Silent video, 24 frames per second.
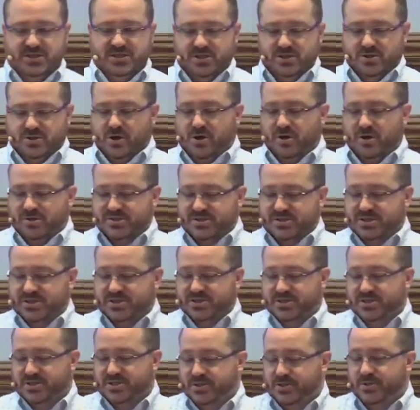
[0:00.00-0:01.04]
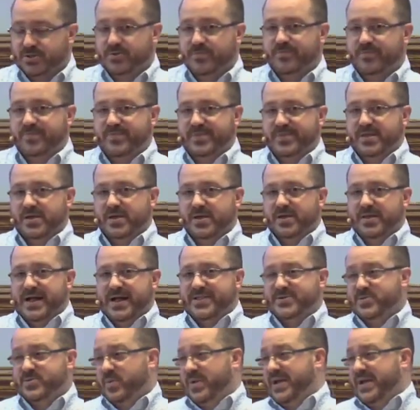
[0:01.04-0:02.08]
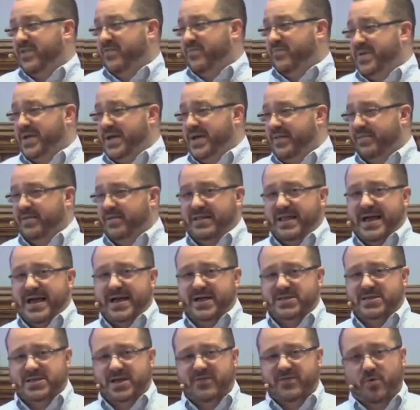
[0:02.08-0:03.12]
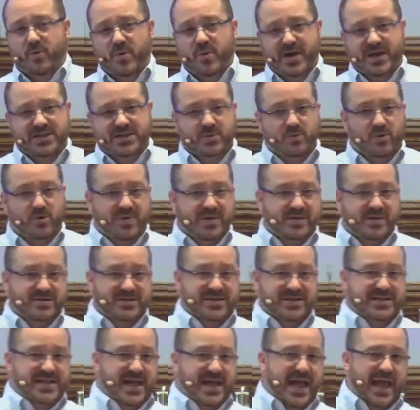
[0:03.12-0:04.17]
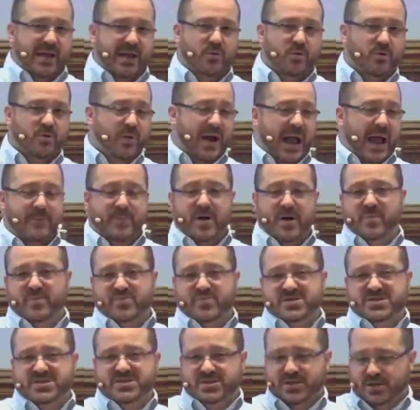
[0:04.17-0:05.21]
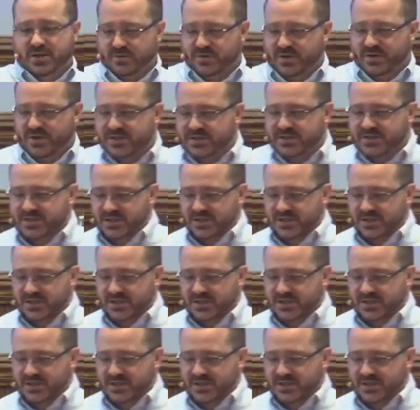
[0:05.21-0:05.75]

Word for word: calls us to do. That's where we have been the last several weeks, and we'll be there today, and we'll wrap up this series